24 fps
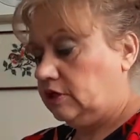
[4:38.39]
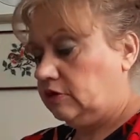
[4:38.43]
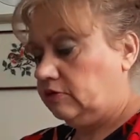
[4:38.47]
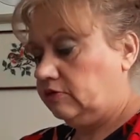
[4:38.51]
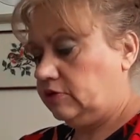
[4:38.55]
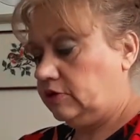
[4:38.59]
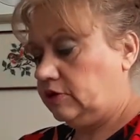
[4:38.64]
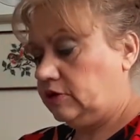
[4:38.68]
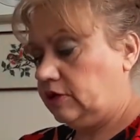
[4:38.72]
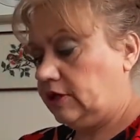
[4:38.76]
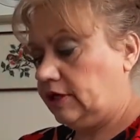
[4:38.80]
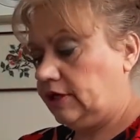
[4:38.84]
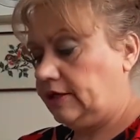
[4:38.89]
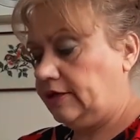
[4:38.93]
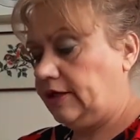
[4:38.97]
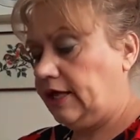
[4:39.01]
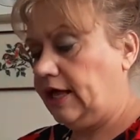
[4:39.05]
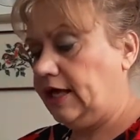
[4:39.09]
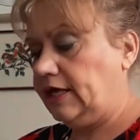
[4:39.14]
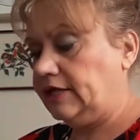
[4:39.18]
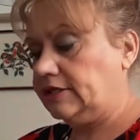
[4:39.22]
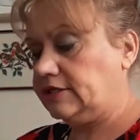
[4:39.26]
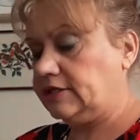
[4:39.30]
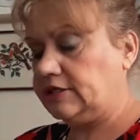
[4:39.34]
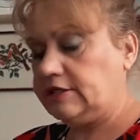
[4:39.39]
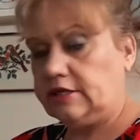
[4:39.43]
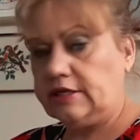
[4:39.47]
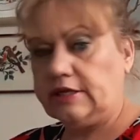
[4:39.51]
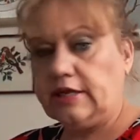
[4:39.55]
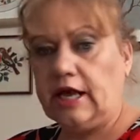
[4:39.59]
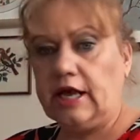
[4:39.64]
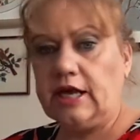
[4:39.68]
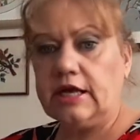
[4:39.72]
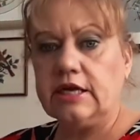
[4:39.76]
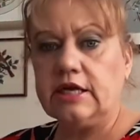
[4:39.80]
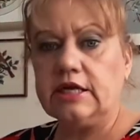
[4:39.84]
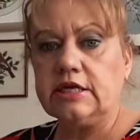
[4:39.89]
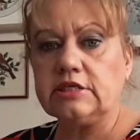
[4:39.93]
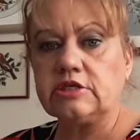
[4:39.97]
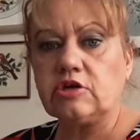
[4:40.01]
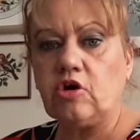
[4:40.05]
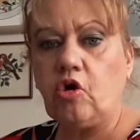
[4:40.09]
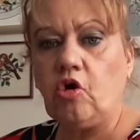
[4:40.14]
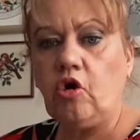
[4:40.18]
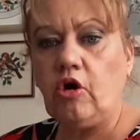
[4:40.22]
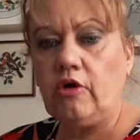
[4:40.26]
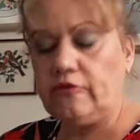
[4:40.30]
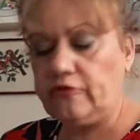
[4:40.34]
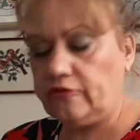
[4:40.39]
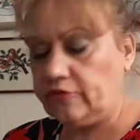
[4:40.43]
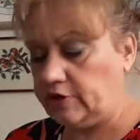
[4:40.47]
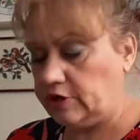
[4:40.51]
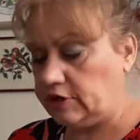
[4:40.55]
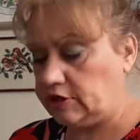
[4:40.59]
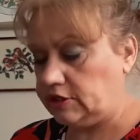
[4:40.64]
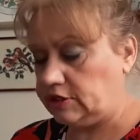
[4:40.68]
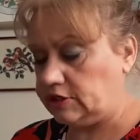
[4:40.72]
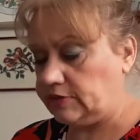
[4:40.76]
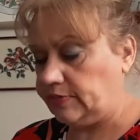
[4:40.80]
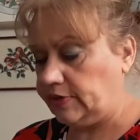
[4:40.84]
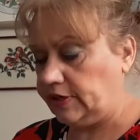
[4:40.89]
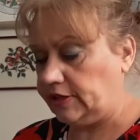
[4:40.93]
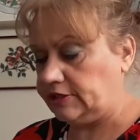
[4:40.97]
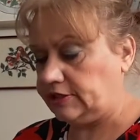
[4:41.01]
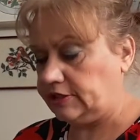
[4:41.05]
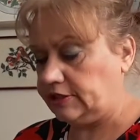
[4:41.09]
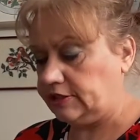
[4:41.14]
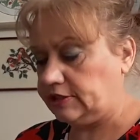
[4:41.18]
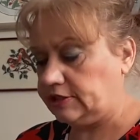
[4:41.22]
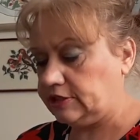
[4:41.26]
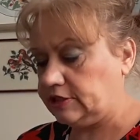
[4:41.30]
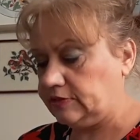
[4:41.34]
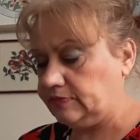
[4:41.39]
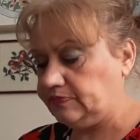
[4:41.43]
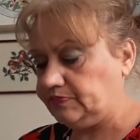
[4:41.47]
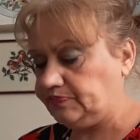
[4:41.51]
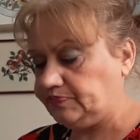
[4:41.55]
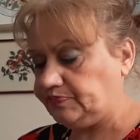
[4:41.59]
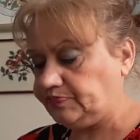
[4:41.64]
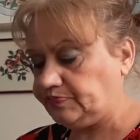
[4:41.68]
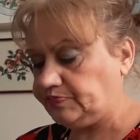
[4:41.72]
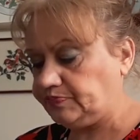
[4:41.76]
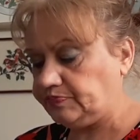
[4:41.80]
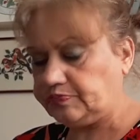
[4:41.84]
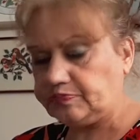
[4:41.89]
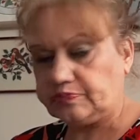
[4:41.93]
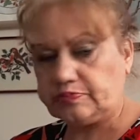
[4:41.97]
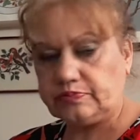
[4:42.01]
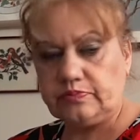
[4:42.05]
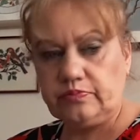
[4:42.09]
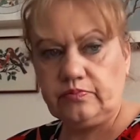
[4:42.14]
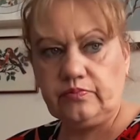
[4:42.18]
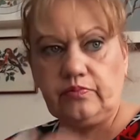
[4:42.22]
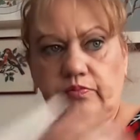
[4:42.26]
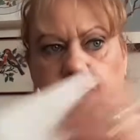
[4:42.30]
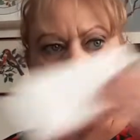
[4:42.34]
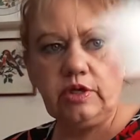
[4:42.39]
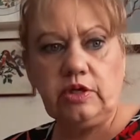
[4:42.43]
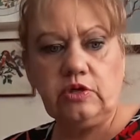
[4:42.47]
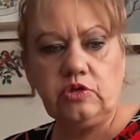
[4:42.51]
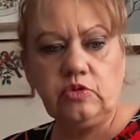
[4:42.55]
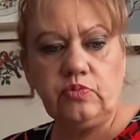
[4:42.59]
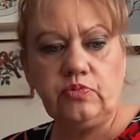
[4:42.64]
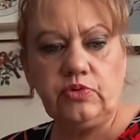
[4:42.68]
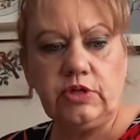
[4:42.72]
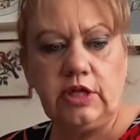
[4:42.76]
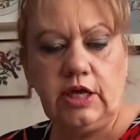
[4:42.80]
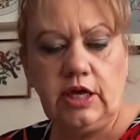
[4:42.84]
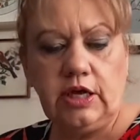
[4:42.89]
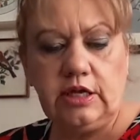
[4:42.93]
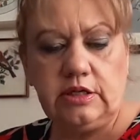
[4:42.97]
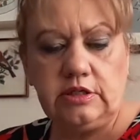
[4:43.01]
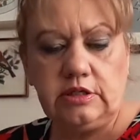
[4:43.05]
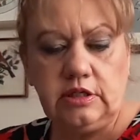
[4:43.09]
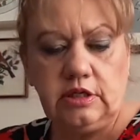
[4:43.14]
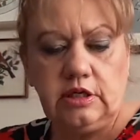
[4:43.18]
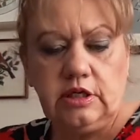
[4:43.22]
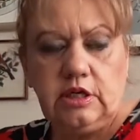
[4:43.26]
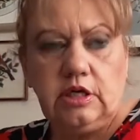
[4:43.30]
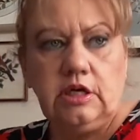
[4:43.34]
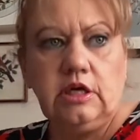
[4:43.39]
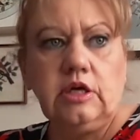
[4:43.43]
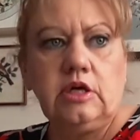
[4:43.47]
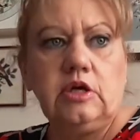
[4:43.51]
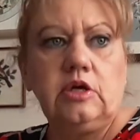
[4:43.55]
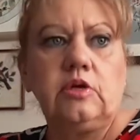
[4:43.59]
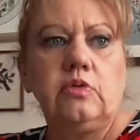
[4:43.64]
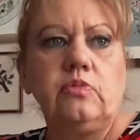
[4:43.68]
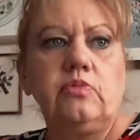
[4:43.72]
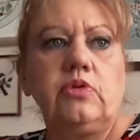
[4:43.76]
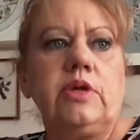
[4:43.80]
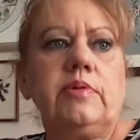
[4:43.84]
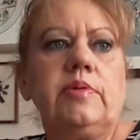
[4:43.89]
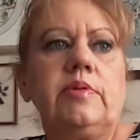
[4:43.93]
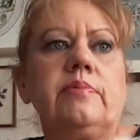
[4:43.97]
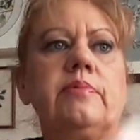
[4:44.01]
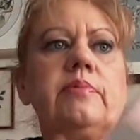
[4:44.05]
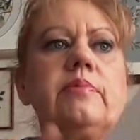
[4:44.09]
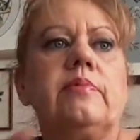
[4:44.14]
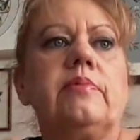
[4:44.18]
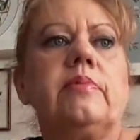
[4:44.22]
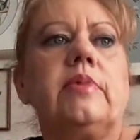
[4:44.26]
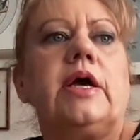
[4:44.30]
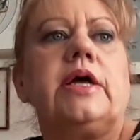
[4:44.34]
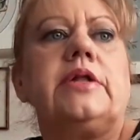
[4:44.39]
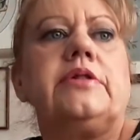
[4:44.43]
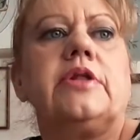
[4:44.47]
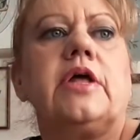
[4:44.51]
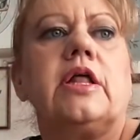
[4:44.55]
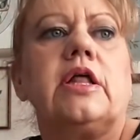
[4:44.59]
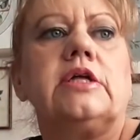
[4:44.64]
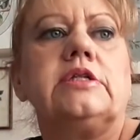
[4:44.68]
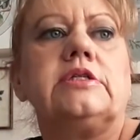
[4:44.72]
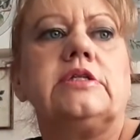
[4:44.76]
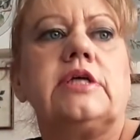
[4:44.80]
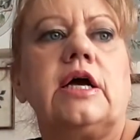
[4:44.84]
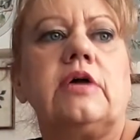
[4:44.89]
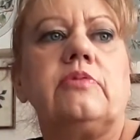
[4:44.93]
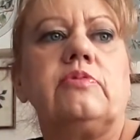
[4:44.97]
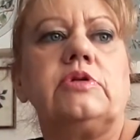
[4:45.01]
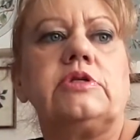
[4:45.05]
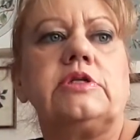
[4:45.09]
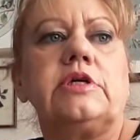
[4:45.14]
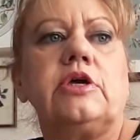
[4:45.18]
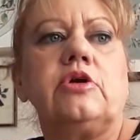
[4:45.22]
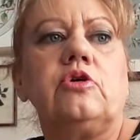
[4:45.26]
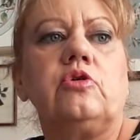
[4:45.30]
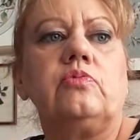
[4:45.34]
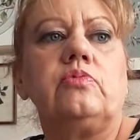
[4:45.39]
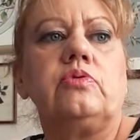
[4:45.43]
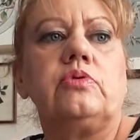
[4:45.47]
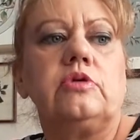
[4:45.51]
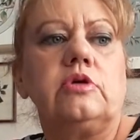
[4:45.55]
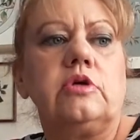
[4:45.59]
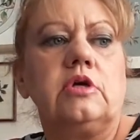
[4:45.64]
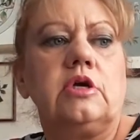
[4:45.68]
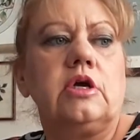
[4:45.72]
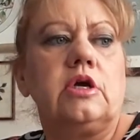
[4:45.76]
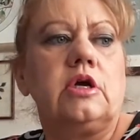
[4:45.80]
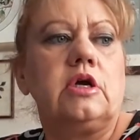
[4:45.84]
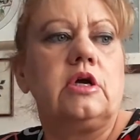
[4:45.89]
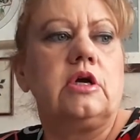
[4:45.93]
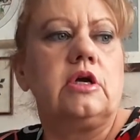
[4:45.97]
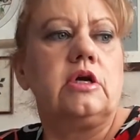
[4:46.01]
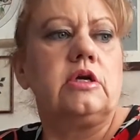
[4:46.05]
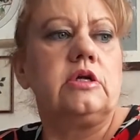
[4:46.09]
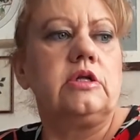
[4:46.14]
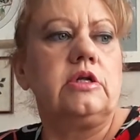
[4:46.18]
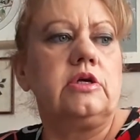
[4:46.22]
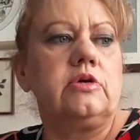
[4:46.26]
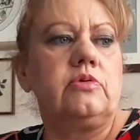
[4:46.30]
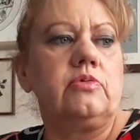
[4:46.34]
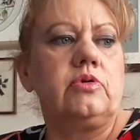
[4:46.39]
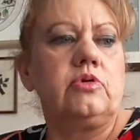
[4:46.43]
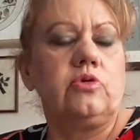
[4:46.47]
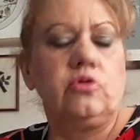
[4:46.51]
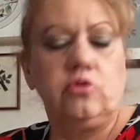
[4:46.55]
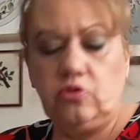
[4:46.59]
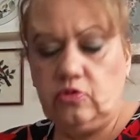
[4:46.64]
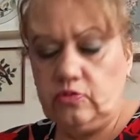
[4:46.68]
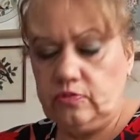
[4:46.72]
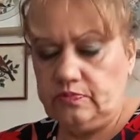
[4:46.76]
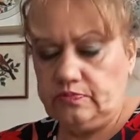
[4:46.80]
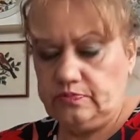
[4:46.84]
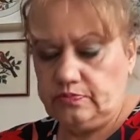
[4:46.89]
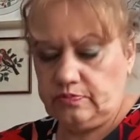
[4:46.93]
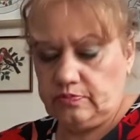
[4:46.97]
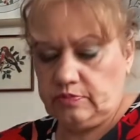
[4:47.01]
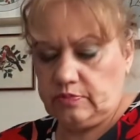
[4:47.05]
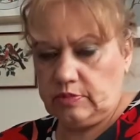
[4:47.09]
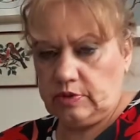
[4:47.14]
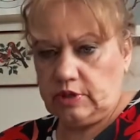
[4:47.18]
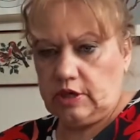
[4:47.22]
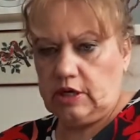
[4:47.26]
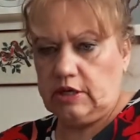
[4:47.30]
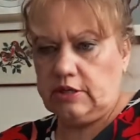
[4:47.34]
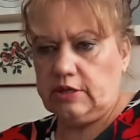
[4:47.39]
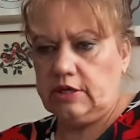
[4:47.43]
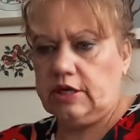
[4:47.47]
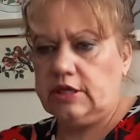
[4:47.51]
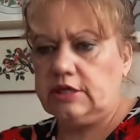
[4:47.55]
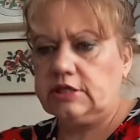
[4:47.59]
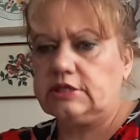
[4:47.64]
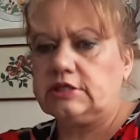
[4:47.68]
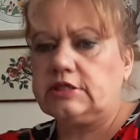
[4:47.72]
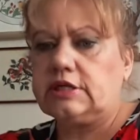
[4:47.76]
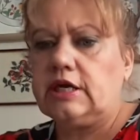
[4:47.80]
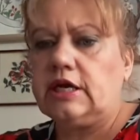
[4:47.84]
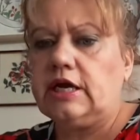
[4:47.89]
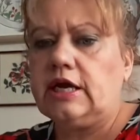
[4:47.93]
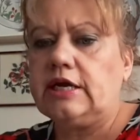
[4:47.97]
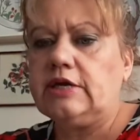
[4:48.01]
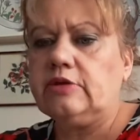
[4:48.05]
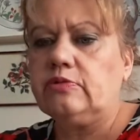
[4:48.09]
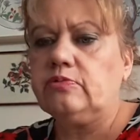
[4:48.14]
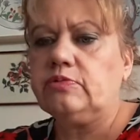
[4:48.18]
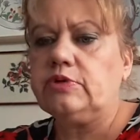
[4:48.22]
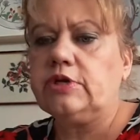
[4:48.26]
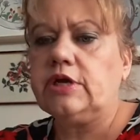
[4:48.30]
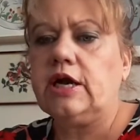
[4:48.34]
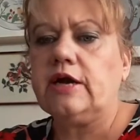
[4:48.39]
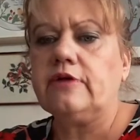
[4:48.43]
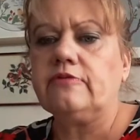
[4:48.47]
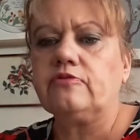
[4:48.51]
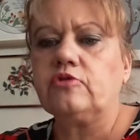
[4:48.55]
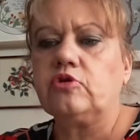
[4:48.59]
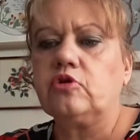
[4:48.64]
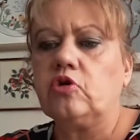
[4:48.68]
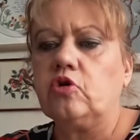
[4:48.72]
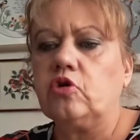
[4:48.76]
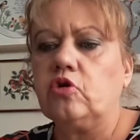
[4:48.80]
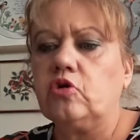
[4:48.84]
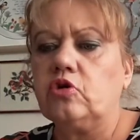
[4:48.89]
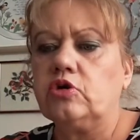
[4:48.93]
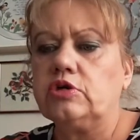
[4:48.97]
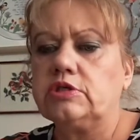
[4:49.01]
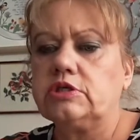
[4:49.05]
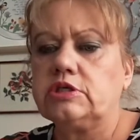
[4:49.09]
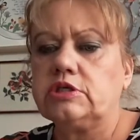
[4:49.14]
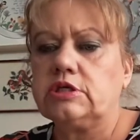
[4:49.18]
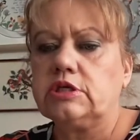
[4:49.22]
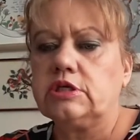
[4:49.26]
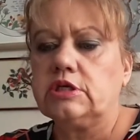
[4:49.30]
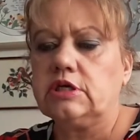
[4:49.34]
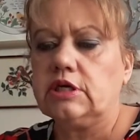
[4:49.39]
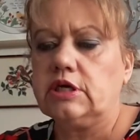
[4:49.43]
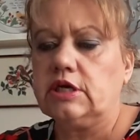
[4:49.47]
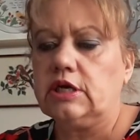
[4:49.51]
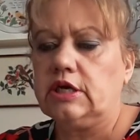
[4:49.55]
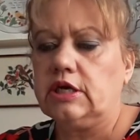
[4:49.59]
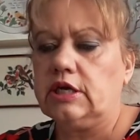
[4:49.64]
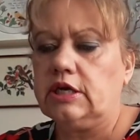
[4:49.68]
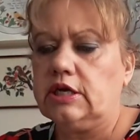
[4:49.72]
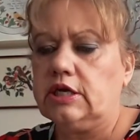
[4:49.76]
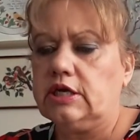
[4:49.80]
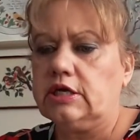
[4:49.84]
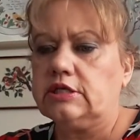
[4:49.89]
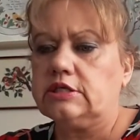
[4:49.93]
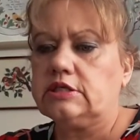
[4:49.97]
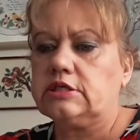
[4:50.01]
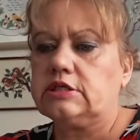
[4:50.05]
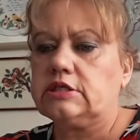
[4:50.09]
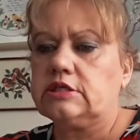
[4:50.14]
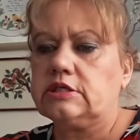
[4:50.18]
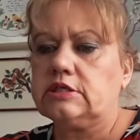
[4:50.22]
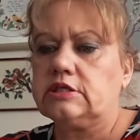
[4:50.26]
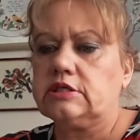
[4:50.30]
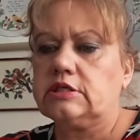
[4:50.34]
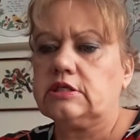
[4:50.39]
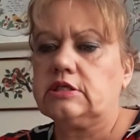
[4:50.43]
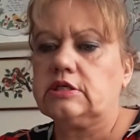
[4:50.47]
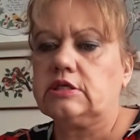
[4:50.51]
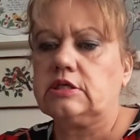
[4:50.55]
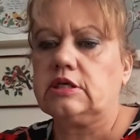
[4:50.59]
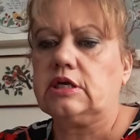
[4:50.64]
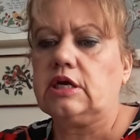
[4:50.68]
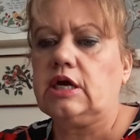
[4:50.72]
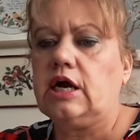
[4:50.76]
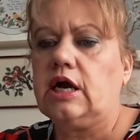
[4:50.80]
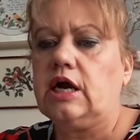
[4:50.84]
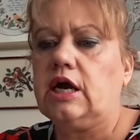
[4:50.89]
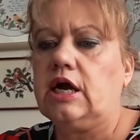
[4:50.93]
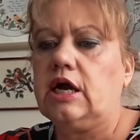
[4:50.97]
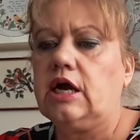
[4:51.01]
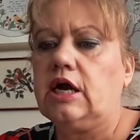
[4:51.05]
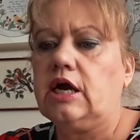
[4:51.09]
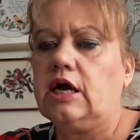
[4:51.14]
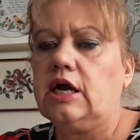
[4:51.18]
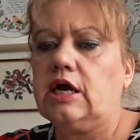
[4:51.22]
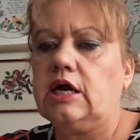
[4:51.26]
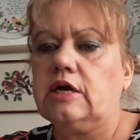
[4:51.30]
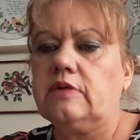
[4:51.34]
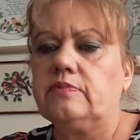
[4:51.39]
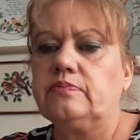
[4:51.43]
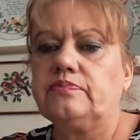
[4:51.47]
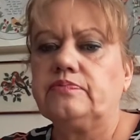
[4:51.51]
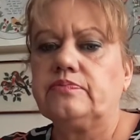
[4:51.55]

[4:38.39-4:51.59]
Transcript: Really like that. And that is Ofra Cosmetics. I'll put that in. And I like that would help. There we go. And the next item we have got is a